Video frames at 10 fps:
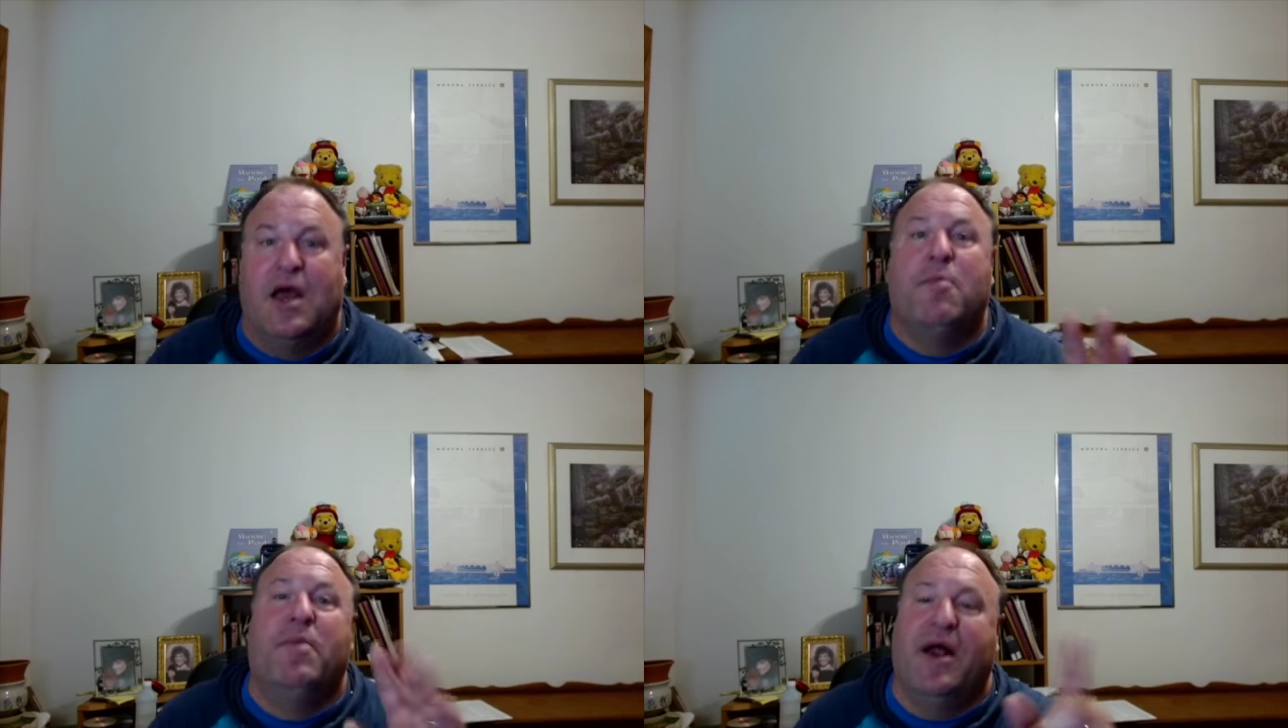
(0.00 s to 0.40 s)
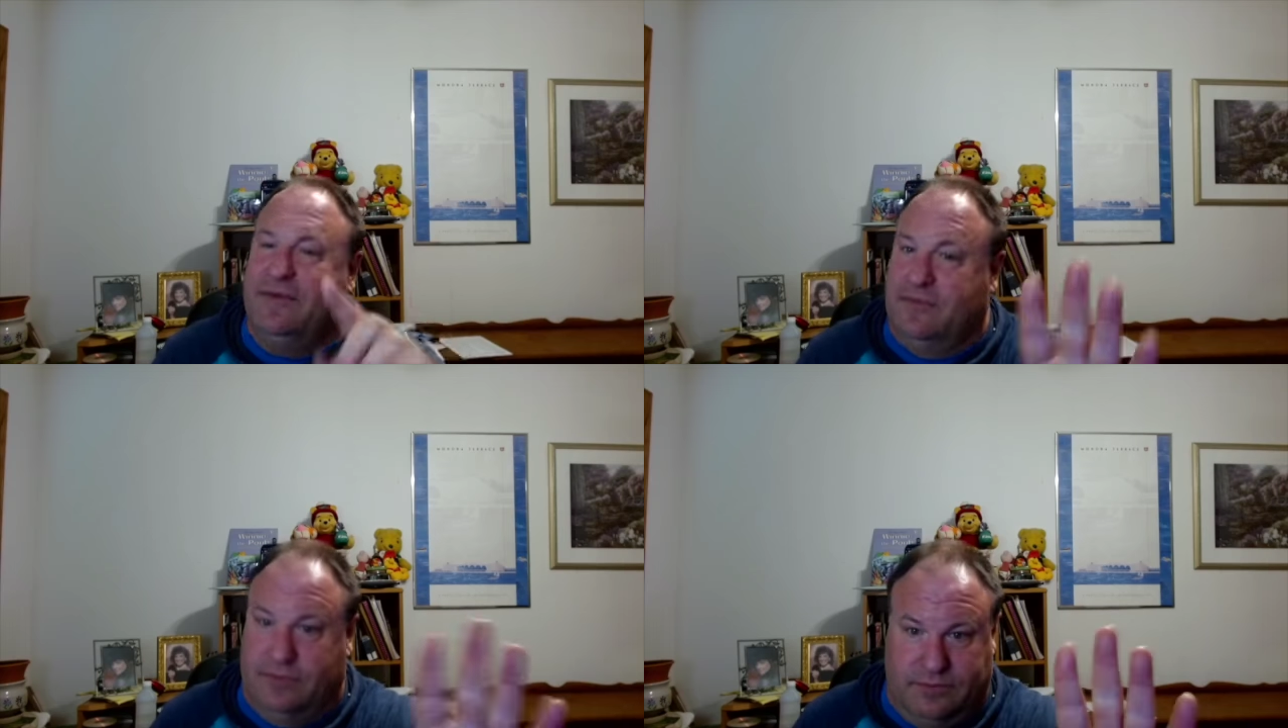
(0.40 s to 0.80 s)

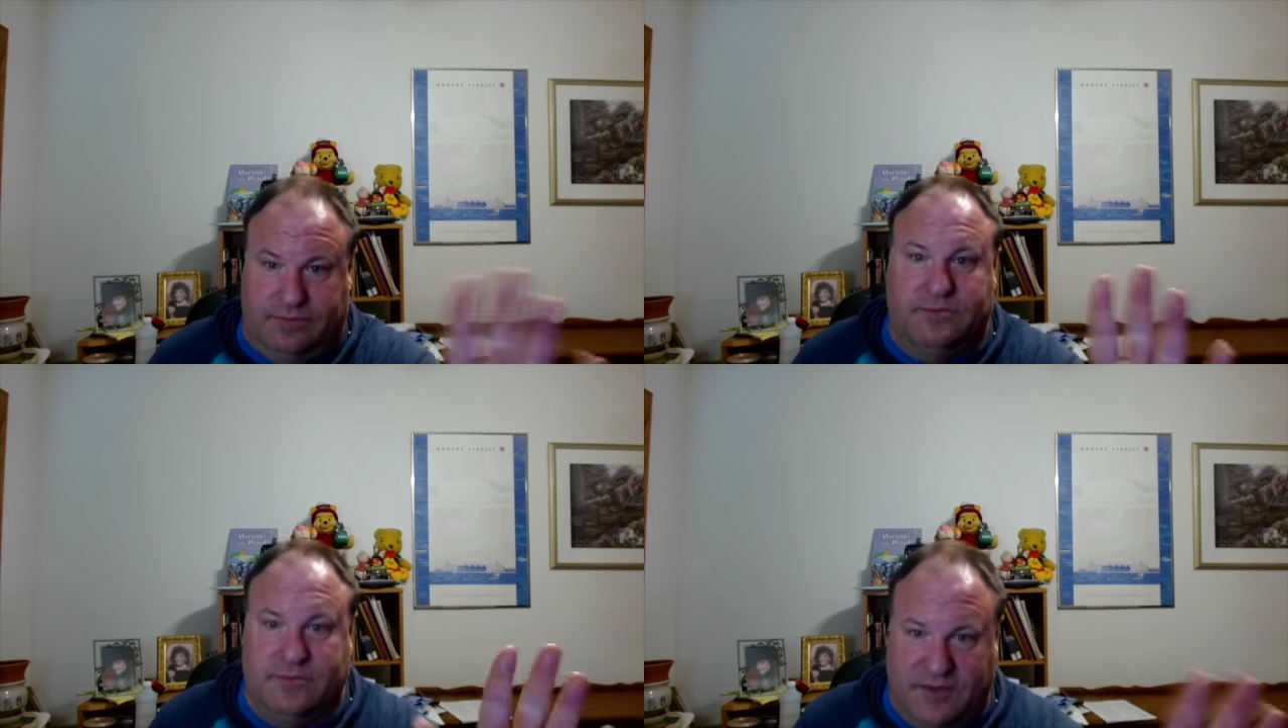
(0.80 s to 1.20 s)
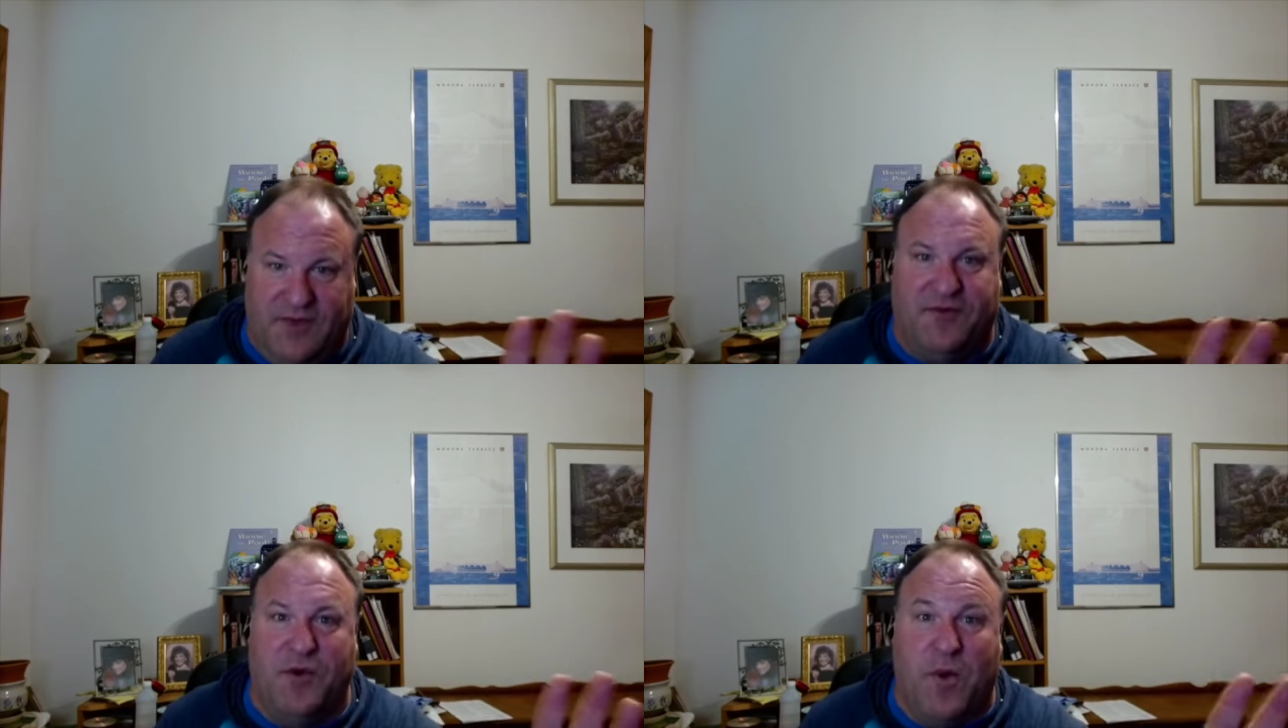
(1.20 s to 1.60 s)
but
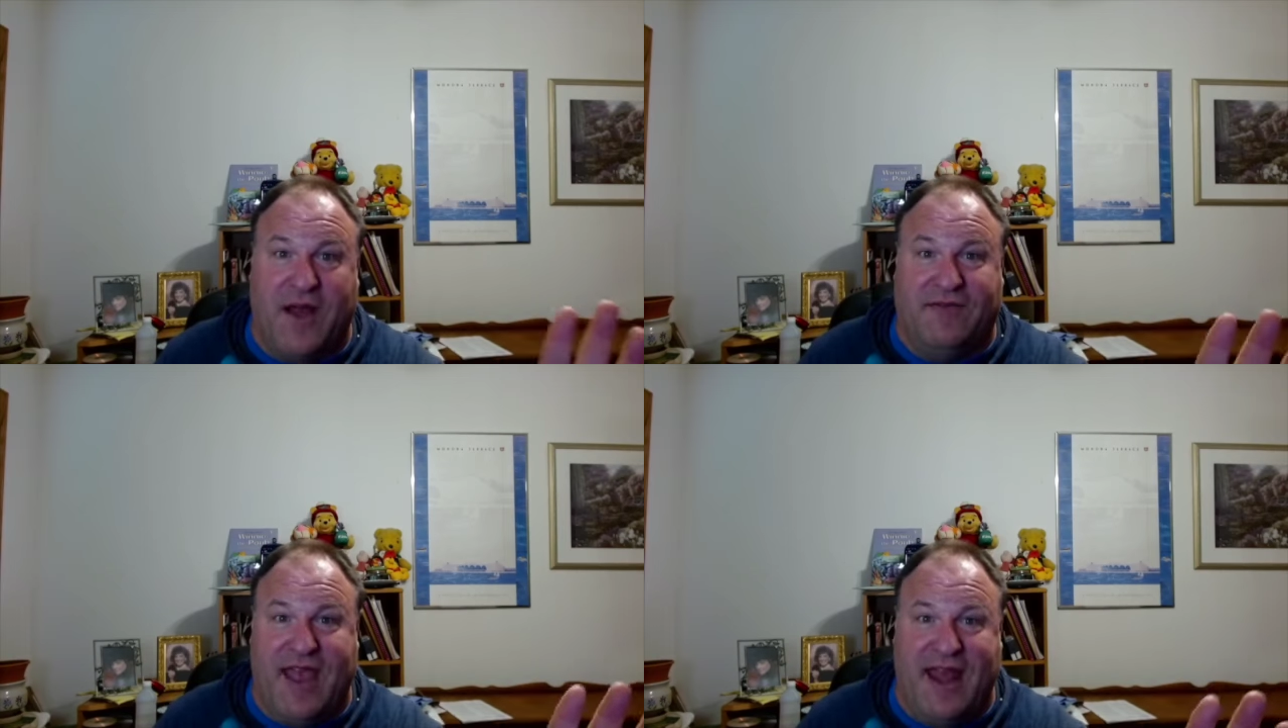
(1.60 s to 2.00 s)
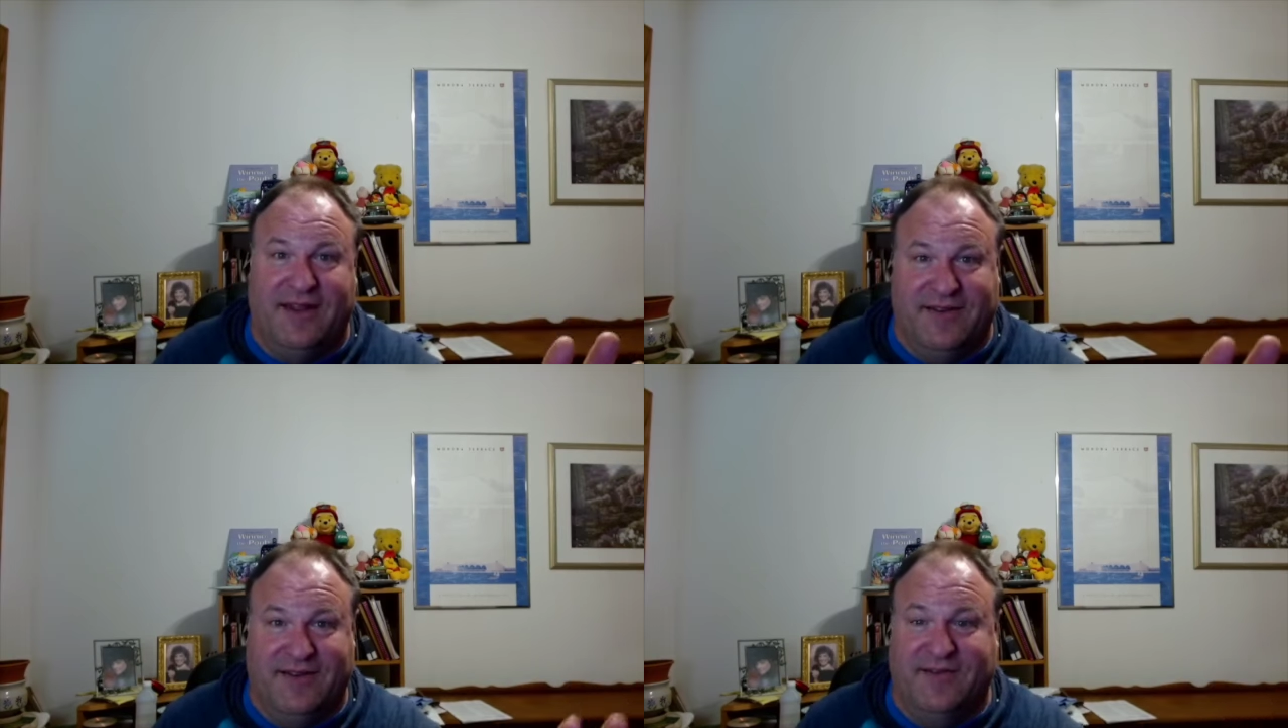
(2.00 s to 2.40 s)
if you want
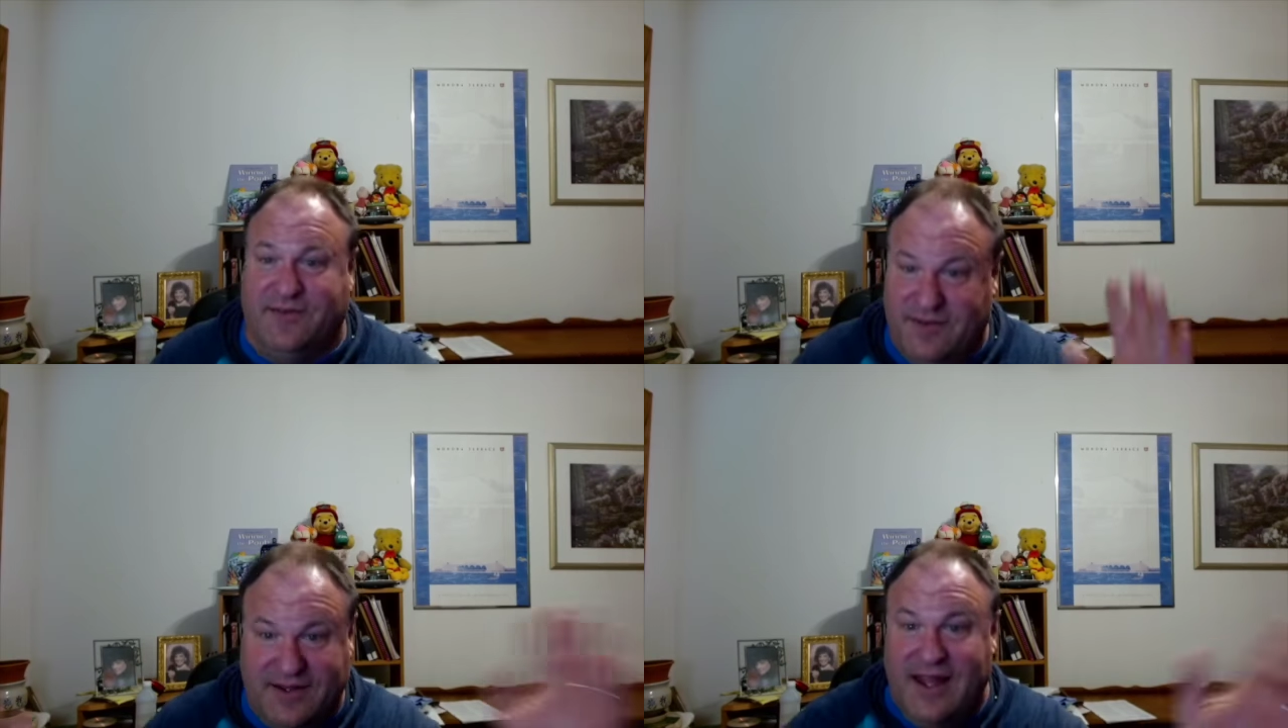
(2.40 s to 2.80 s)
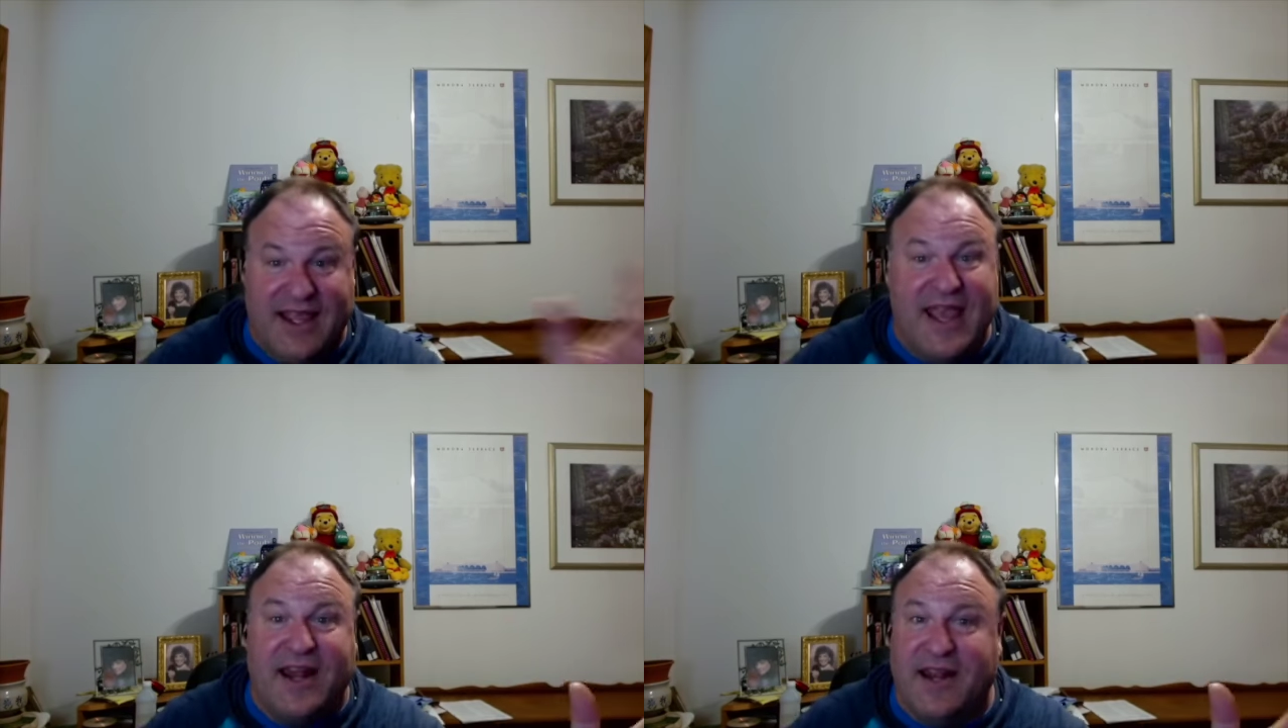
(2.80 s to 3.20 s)
that,
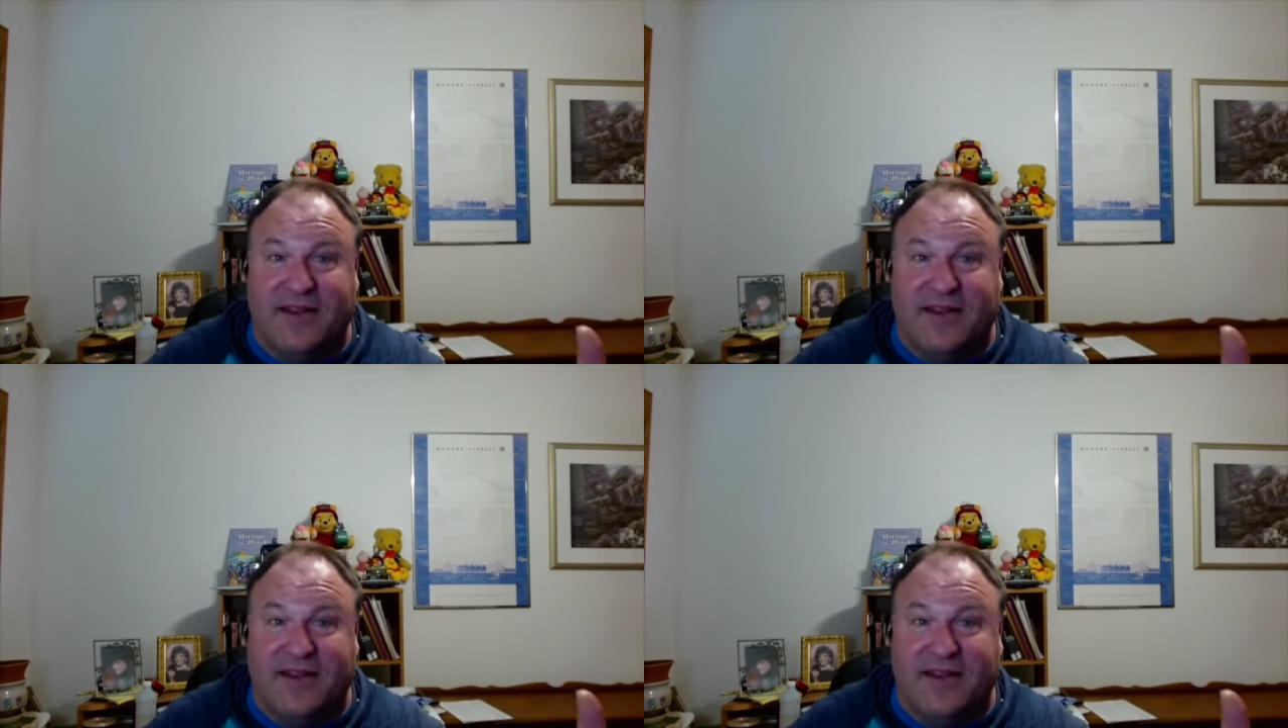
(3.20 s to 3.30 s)
then get it.